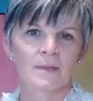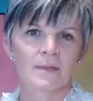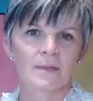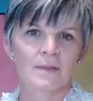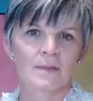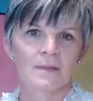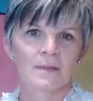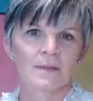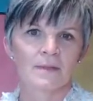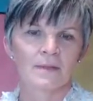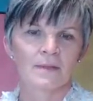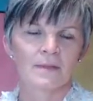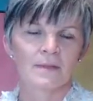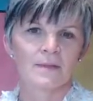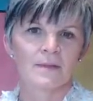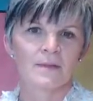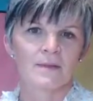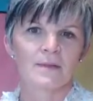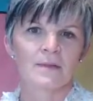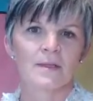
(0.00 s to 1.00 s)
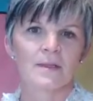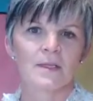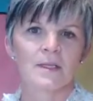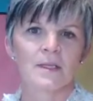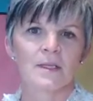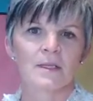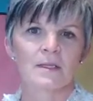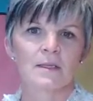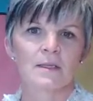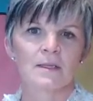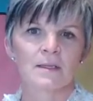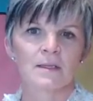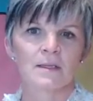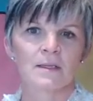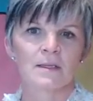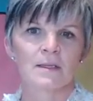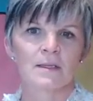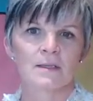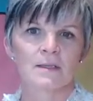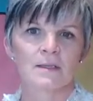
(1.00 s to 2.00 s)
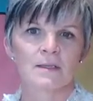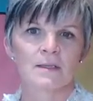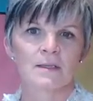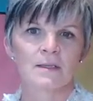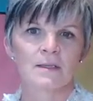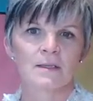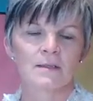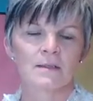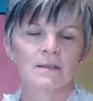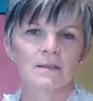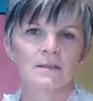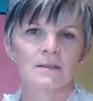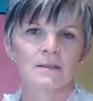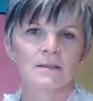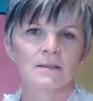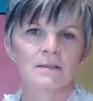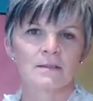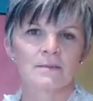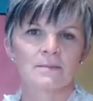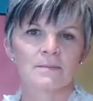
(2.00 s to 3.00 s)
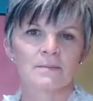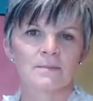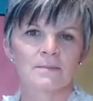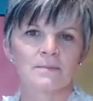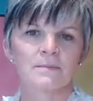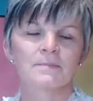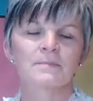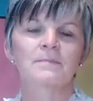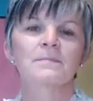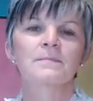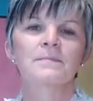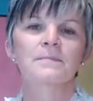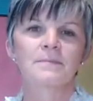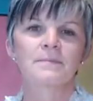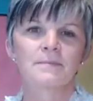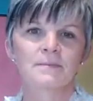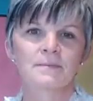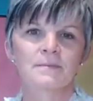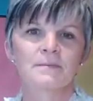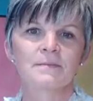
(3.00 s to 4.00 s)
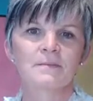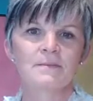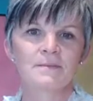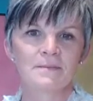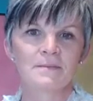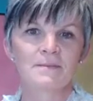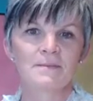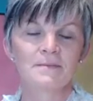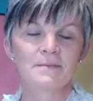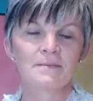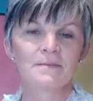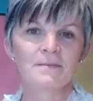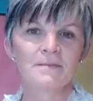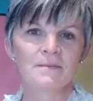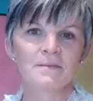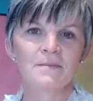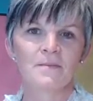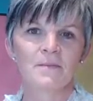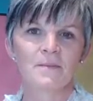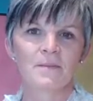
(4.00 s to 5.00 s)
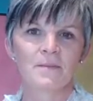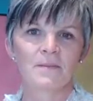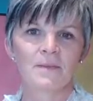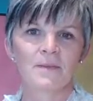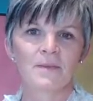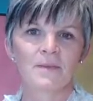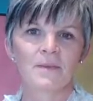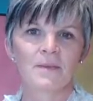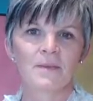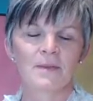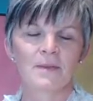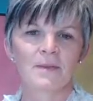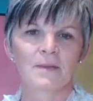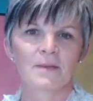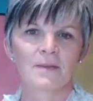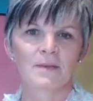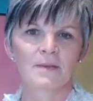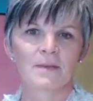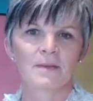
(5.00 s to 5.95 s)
The person shown says nothing.